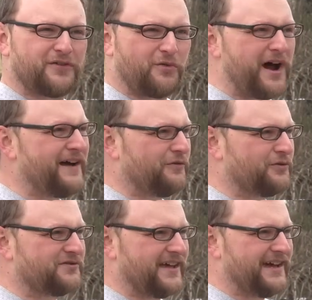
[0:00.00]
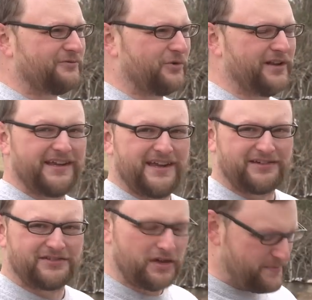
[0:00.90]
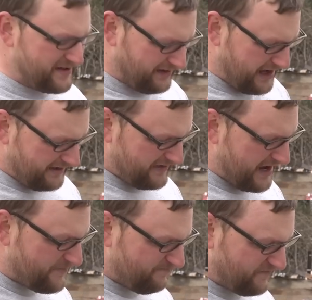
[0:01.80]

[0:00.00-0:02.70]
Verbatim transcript: for rifles that really exhibit like that,